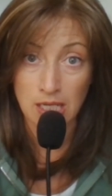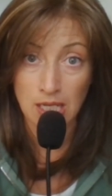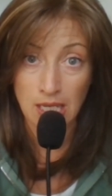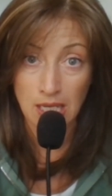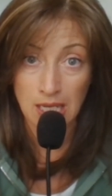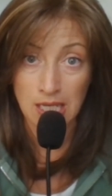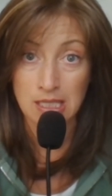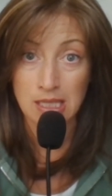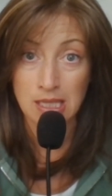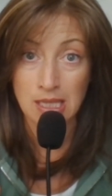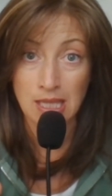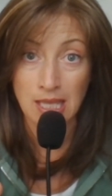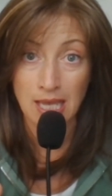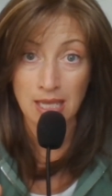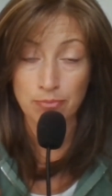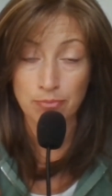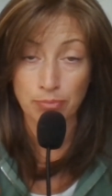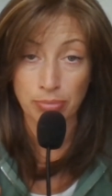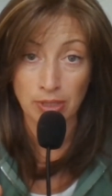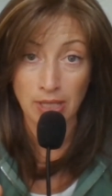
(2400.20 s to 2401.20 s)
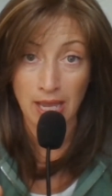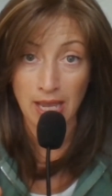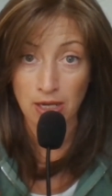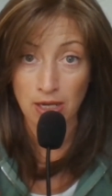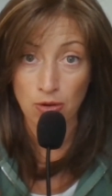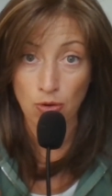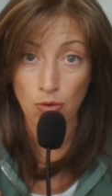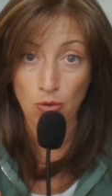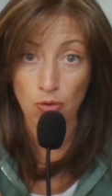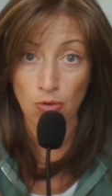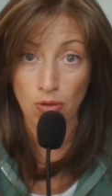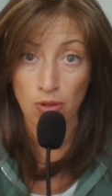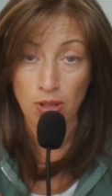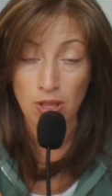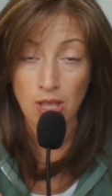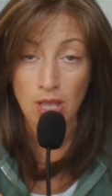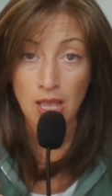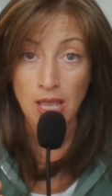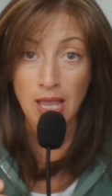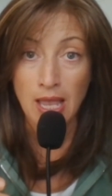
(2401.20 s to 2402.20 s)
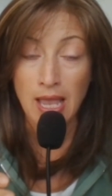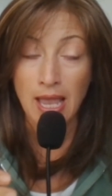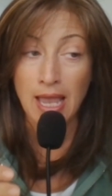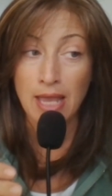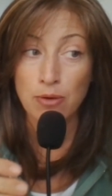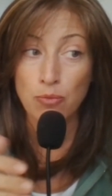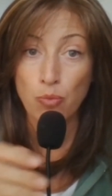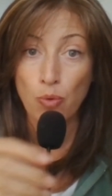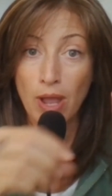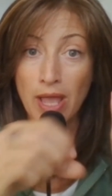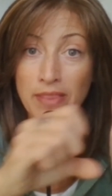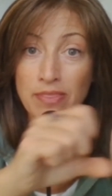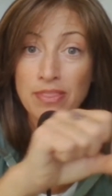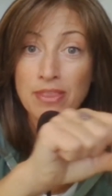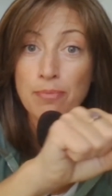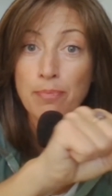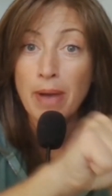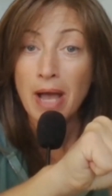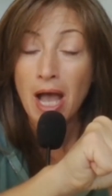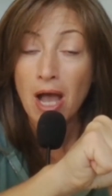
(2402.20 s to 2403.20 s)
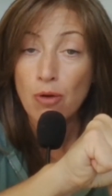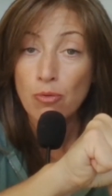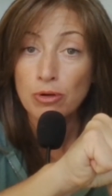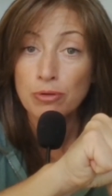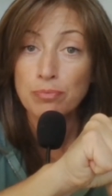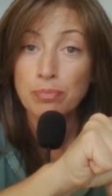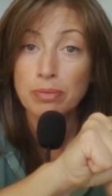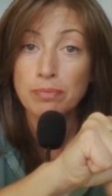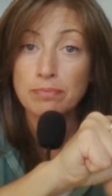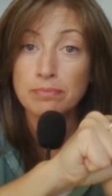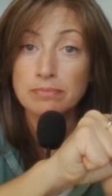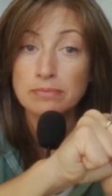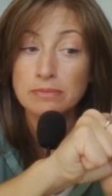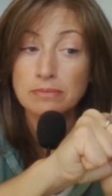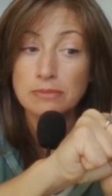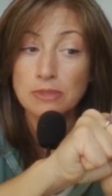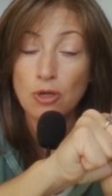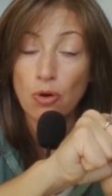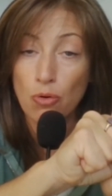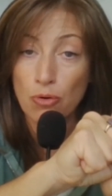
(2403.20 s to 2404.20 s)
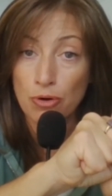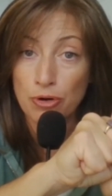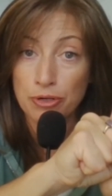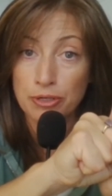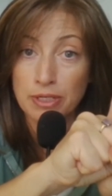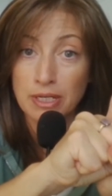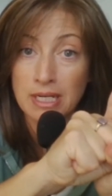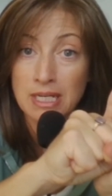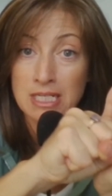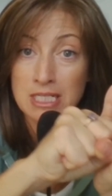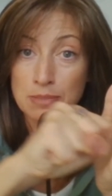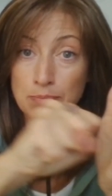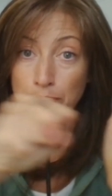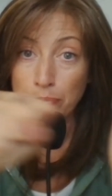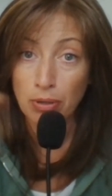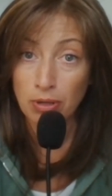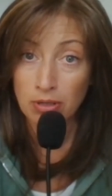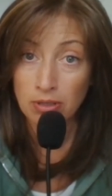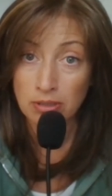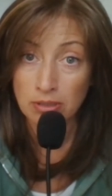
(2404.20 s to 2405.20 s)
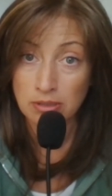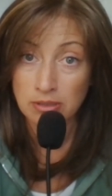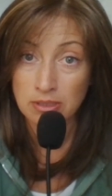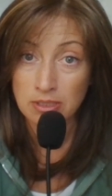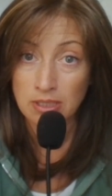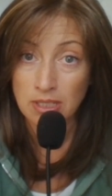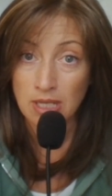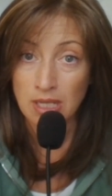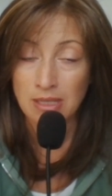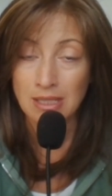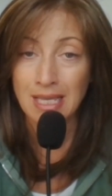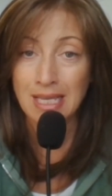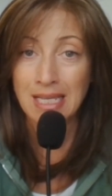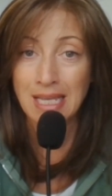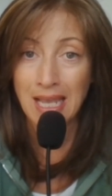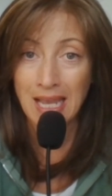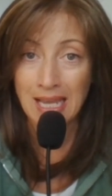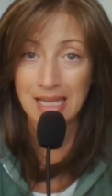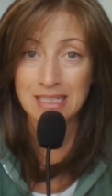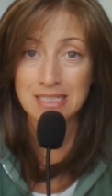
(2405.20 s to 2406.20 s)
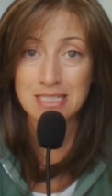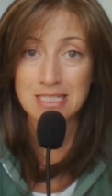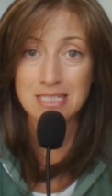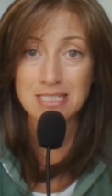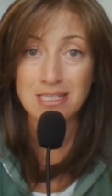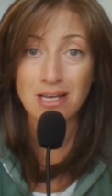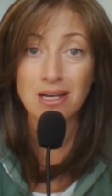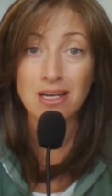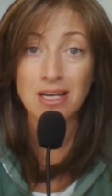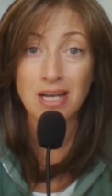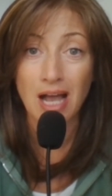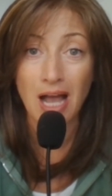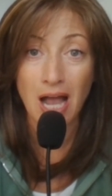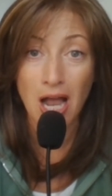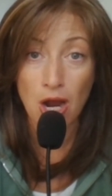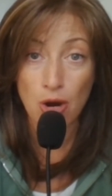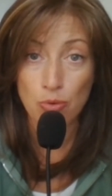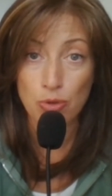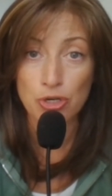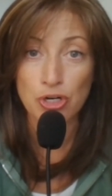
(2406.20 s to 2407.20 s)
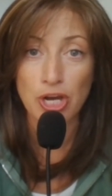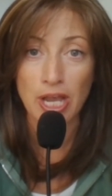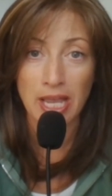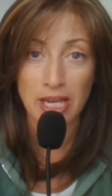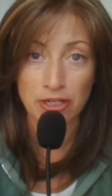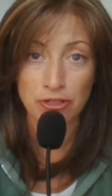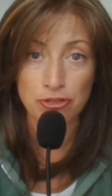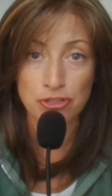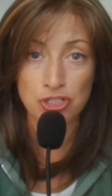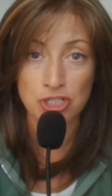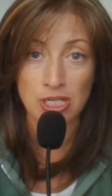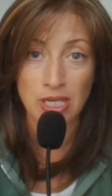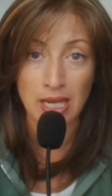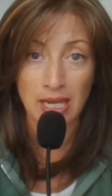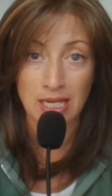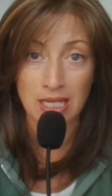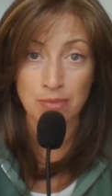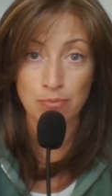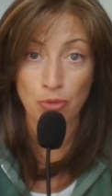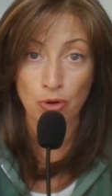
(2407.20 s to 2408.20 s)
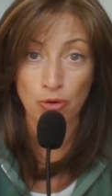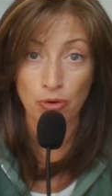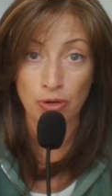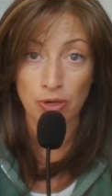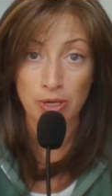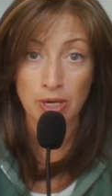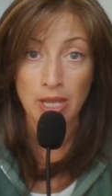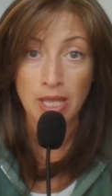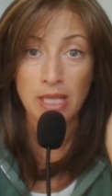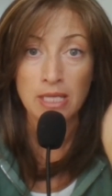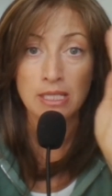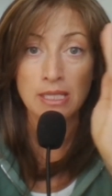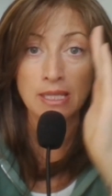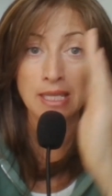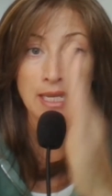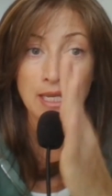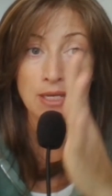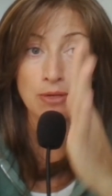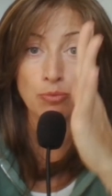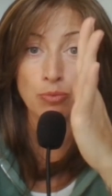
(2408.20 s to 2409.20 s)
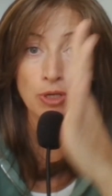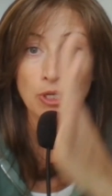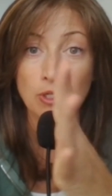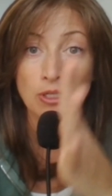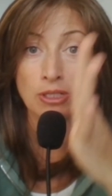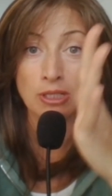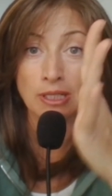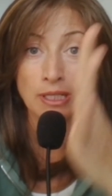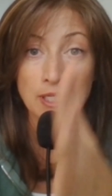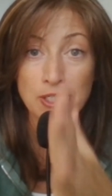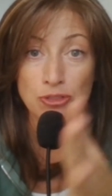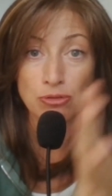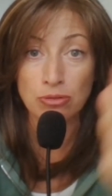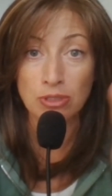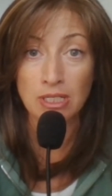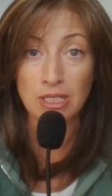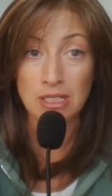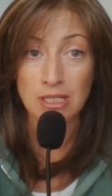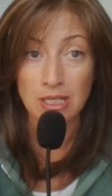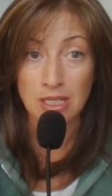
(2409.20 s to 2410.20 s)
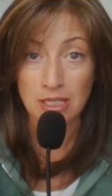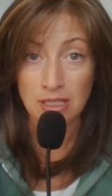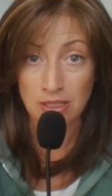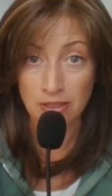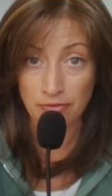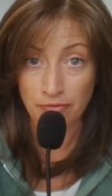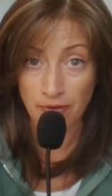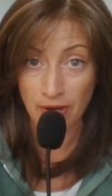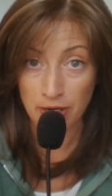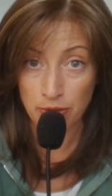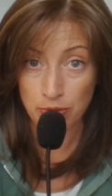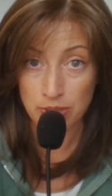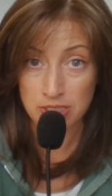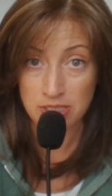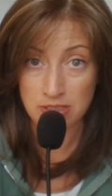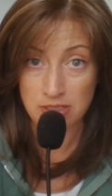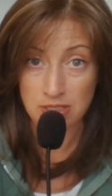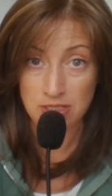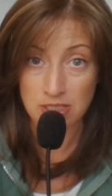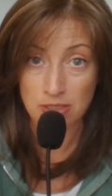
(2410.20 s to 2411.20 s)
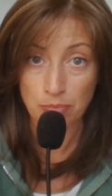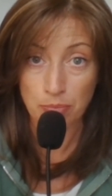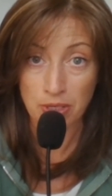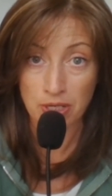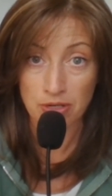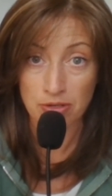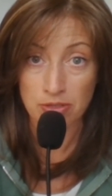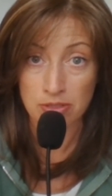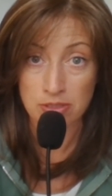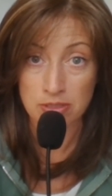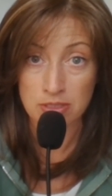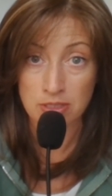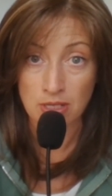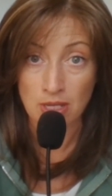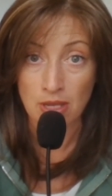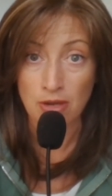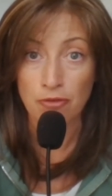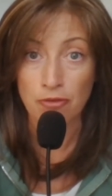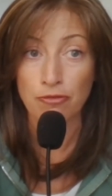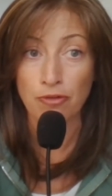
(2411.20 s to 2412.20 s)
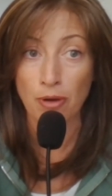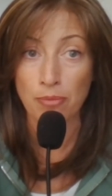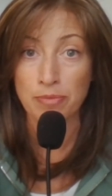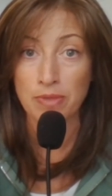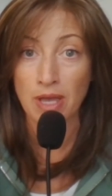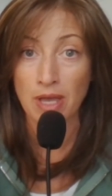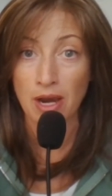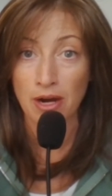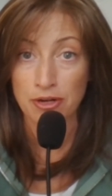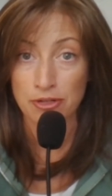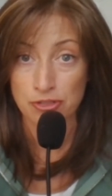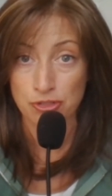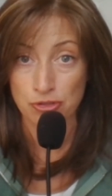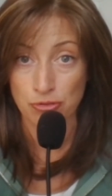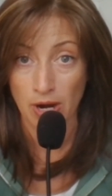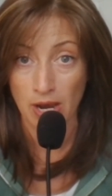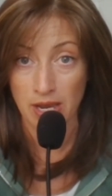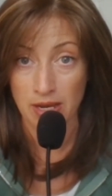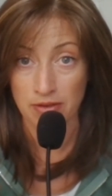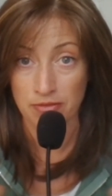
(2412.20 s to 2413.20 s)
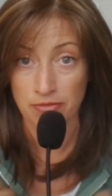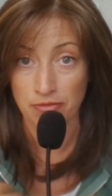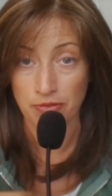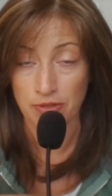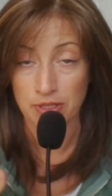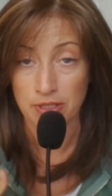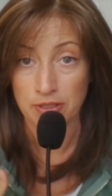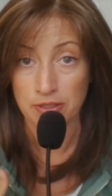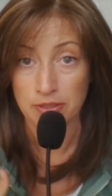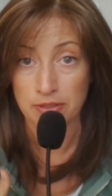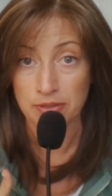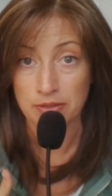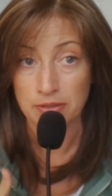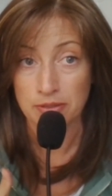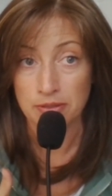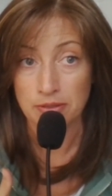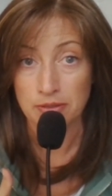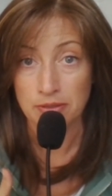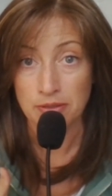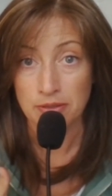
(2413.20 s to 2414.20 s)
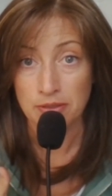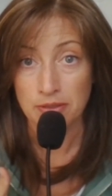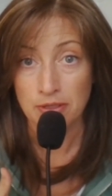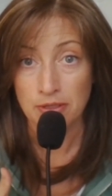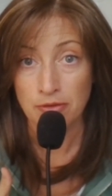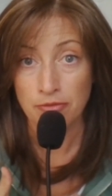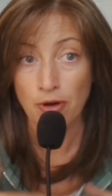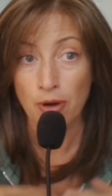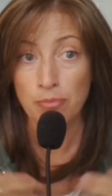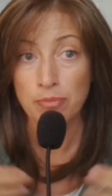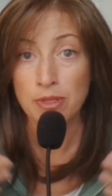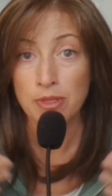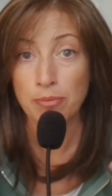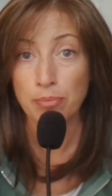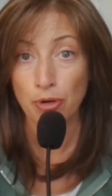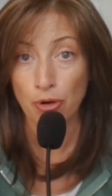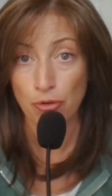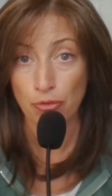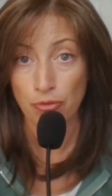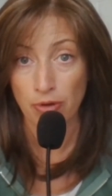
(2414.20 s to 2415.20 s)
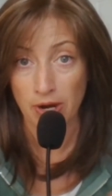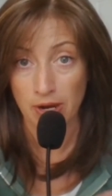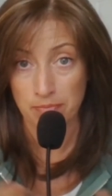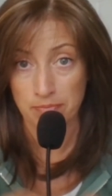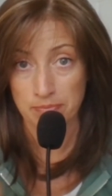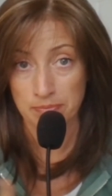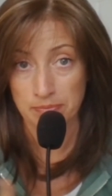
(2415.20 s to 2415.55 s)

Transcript: in that black hole. And when the power cord is pulled, they can't suck our energy anymore. They will literally, the virus disappears from the hard drive, from the program.